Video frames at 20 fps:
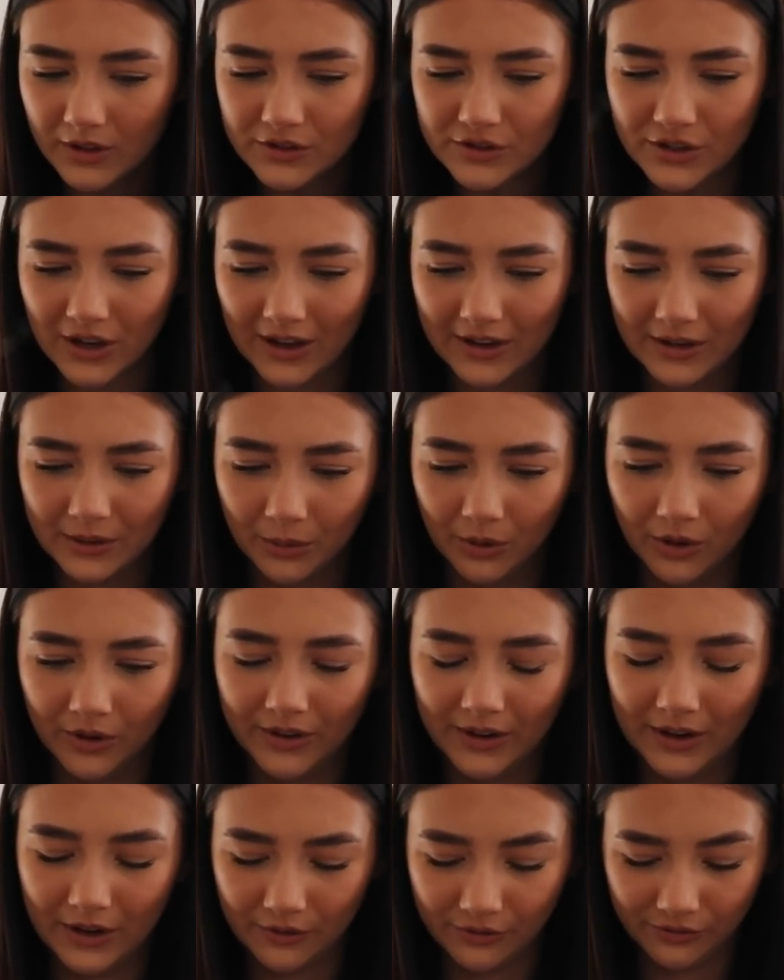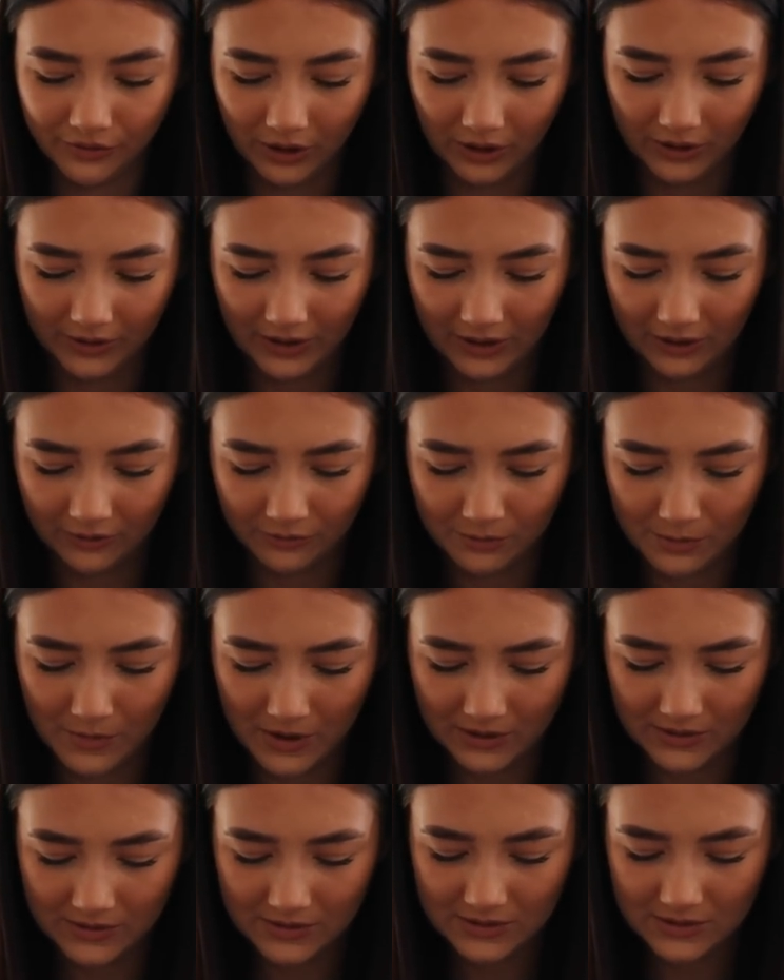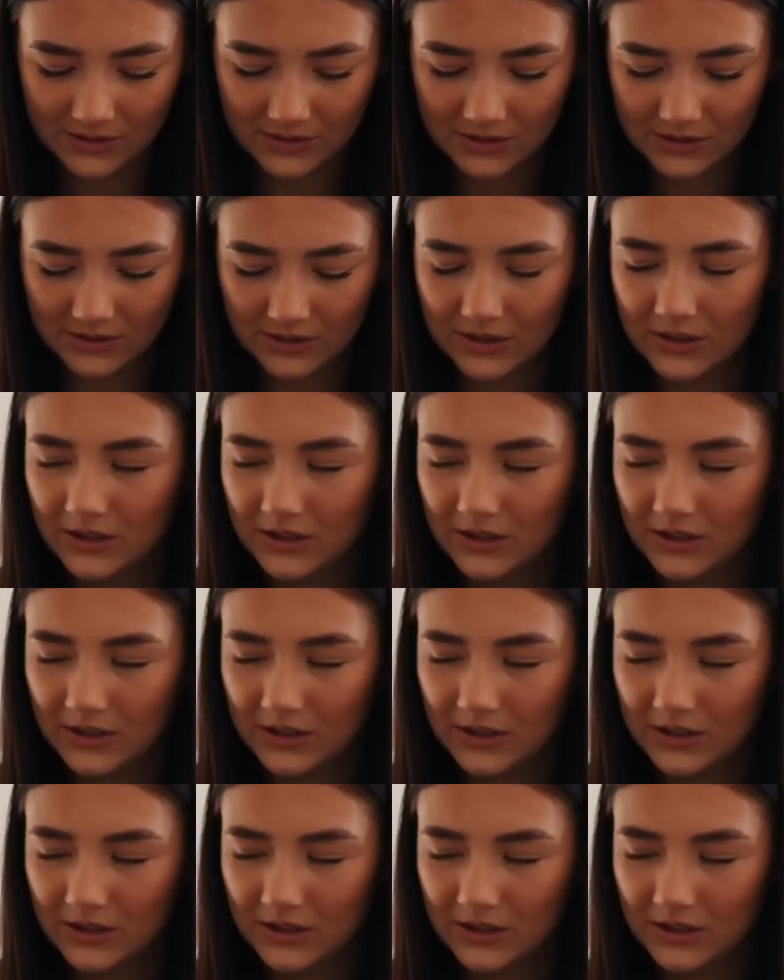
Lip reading: to anyone if I have missed